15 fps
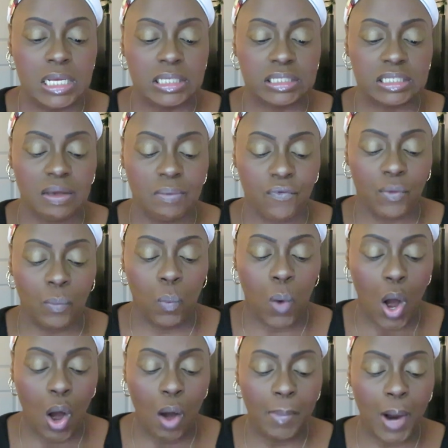some from
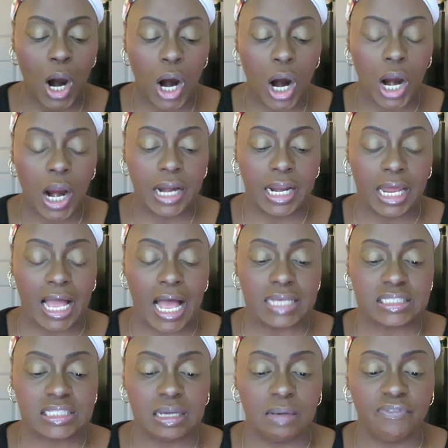Walmart and I
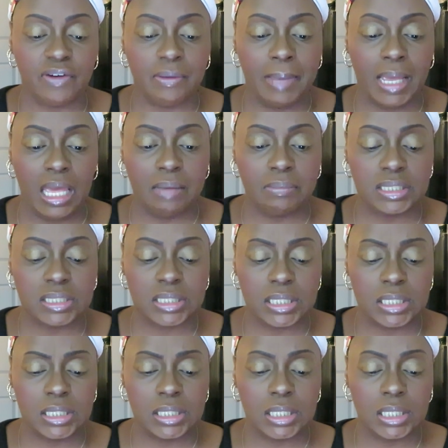got some from
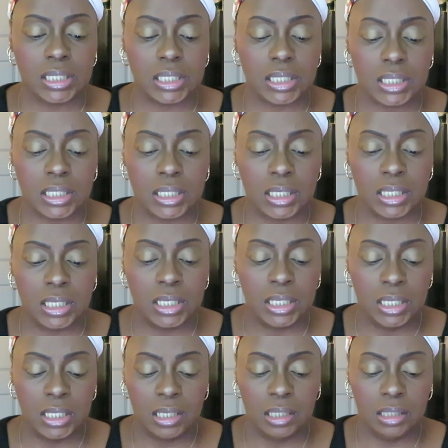Amazon.
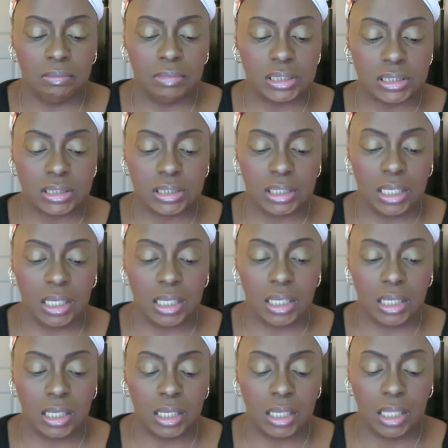Let me
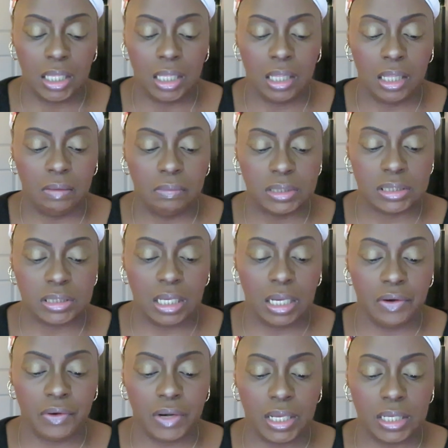see. Let's see,
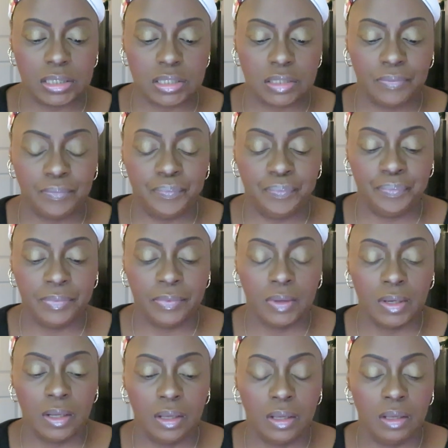here it is.
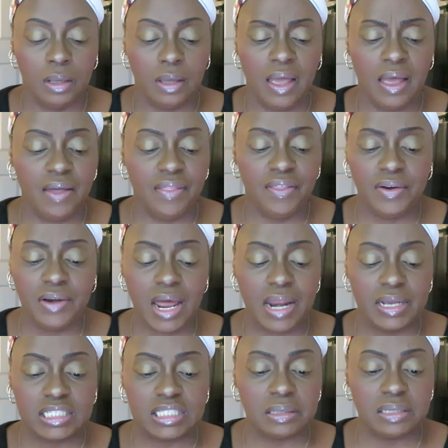Yeah, they're
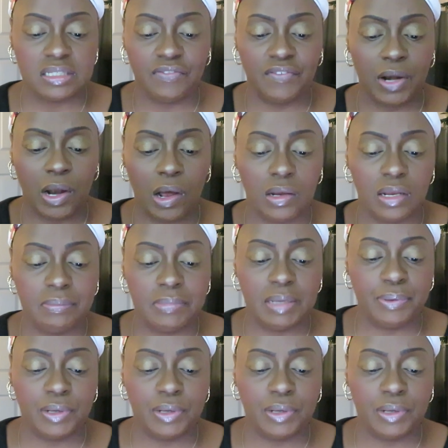not expensive at all. Let me